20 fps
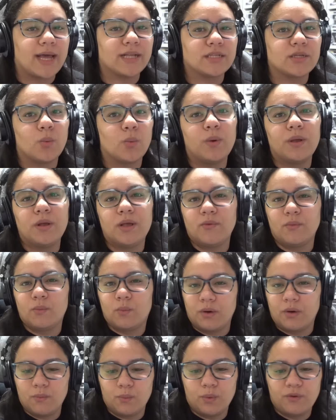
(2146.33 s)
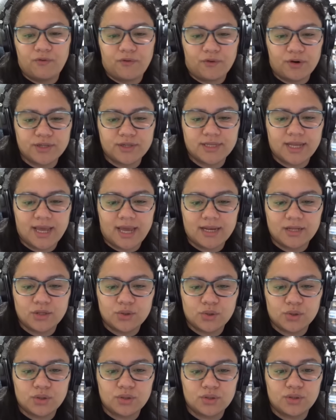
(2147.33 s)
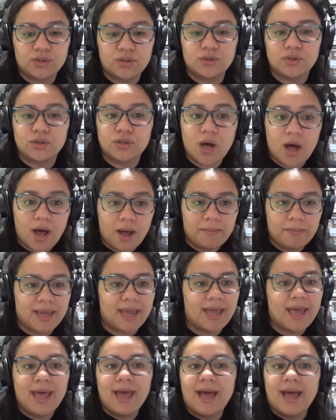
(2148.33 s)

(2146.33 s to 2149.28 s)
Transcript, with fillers: So we when we first get introduced to Tommy,